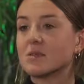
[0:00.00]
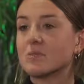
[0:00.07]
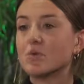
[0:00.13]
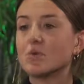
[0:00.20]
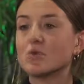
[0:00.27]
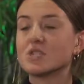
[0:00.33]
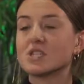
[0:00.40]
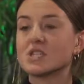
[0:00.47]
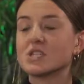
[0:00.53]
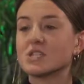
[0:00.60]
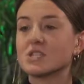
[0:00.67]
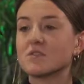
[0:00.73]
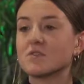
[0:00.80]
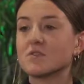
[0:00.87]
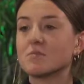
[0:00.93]
the
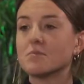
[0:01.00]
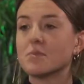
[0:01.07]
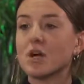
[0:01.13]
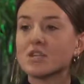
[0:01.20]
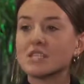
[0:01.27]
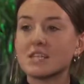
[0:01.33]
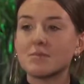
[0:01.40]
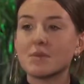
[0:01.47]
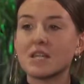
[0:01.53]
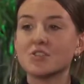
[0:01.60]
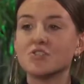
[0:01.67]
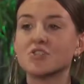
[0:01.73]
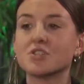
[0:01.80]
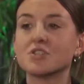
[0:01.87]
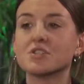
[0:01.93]
importance of marketing
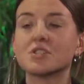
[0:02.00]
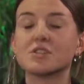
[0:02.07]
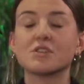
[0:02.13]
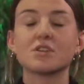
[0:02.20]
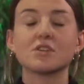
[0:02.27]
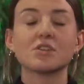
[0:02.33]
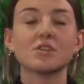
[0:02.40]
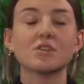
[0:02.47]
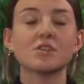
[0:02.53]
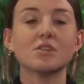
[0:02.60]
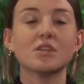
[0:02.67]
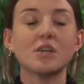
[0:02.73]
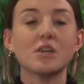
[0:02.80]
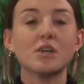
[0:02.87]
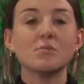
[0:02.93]
managers that
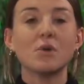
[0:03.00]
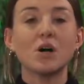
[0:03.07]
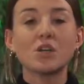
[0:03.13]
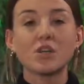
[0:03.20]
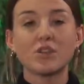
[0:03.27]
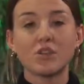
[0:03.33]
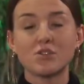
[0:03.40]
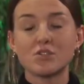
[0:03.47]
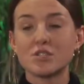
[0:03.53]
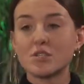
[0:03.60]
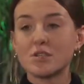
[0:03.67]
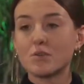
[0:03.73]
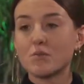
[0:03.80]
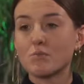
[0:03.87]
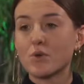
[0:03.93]
can market
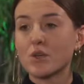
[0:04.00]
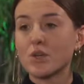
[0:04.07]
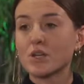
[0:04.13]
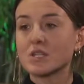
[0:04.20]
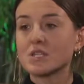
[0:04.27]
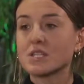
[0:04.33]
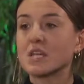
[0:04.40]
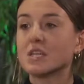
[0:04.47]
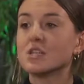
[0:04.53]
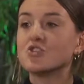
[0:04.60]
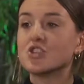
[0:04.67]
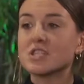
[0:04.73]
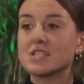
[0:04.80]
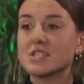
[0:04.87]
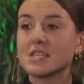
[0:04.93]
those products, and
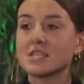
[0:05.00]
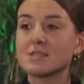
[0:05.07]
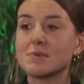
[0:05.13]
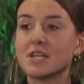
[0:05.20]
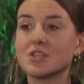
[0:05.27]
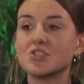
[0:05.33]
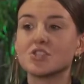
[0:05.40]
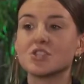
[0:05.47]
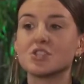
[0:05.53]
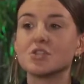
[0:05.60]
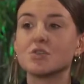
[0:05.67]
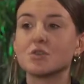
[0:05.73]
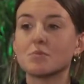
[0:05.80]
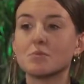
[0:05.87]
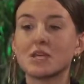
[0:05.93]
logistics
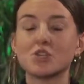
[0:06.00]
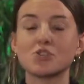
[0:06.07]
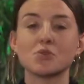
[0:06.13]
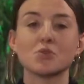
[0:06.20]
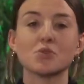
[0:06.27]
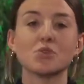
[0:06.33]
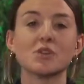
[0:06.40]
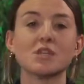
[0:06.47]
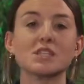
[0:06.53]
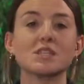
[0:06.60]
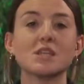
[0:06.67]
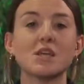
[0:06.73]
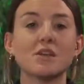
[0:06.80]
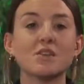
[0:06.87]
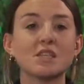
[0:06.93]
managers who can make sure that
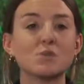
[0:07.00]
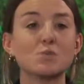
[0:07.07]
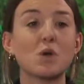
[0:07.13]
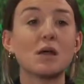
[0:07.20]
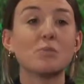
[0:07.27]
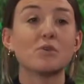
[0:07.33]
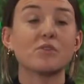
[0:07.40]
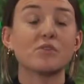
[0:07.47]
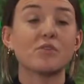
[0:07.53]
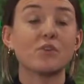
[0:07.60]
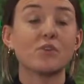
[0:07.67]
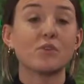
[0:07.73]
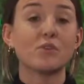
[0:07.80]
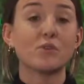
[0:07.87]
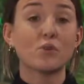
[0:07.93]
this web
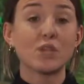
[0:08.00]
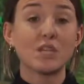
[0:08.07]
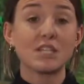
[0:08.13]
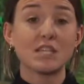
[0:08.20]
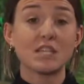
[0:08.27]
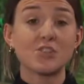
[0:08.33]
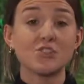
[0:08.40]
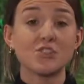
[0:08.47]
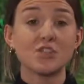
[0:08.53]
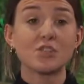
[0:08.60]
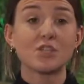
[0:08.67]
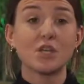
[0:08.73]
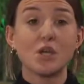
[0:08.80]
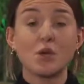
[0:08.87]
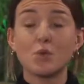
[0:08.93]
of
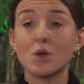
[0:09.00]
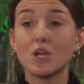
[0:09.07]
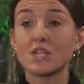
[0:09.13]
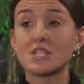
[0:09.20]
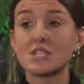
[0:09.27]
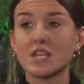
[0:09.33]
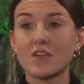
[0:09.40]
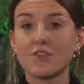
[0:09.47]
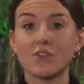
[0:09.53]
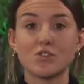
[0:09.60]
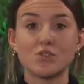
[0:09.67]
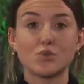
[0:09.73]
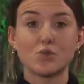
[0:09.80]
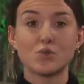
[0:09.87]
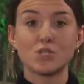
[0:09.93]
organizations works
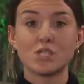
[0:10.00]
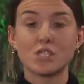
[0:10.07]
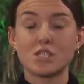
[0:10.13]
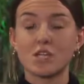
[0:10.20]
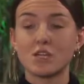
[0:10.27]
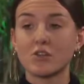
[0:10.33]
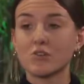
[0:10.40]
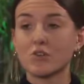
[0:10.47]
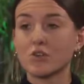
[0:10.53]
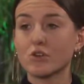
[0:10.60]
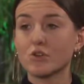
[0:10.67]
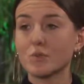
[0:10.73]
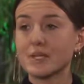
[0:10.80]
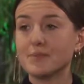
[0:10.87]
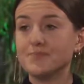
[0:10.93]
together towards the circular
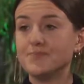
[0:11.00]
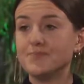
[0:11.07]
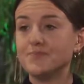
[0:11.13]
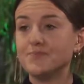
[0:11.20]
economy.